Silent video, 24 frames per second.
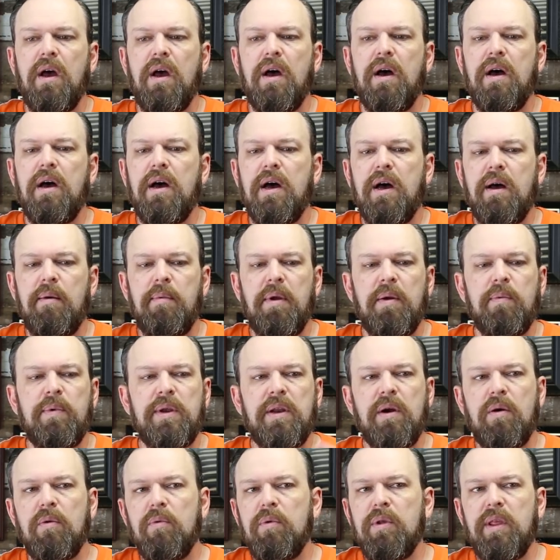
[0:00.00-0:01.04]
And we
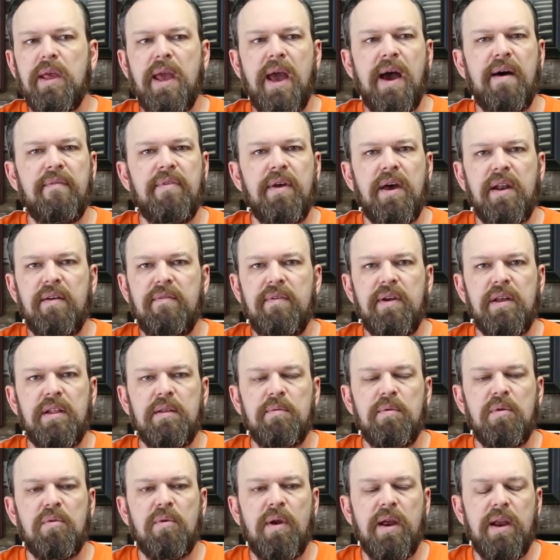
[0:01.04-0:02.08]
don't really have that
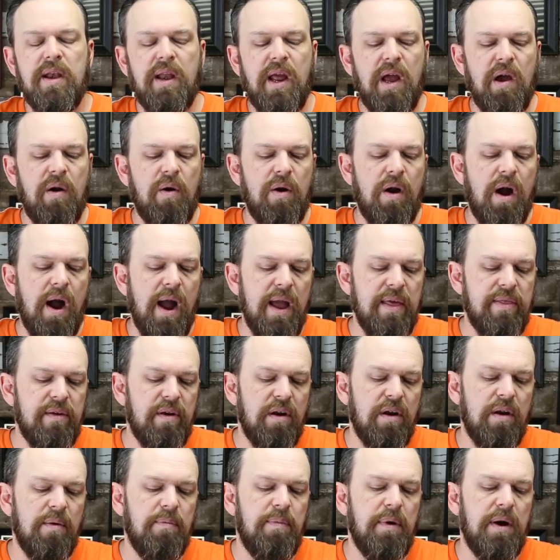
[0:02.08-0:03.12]
available right now
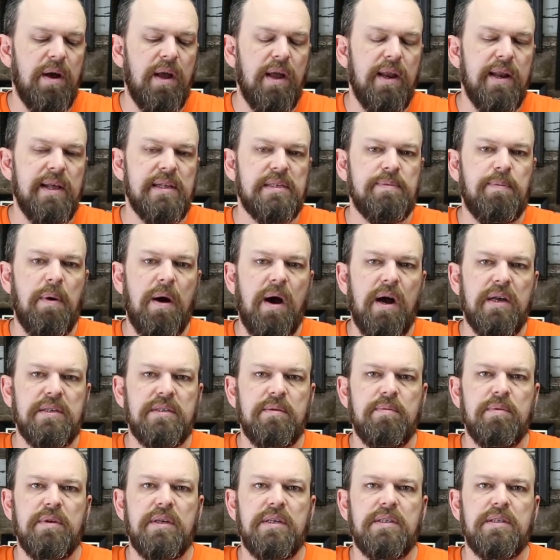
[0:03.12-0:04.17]
either, but it's
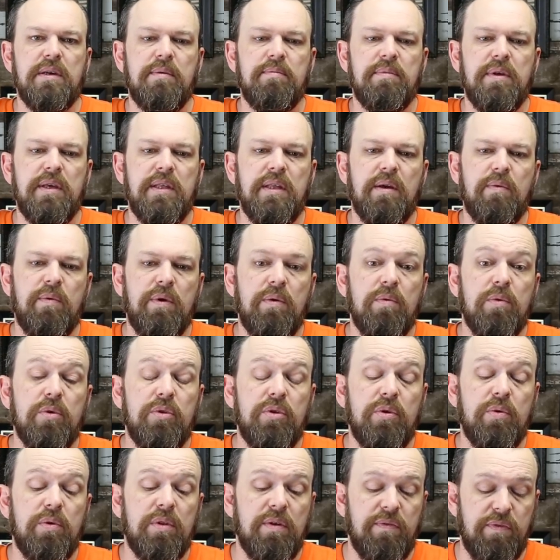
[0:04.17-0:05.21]
possibly something that we will
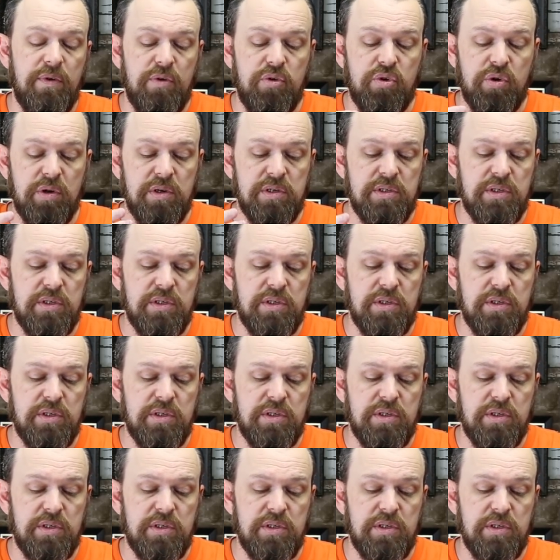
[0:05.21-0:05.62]
do in the future.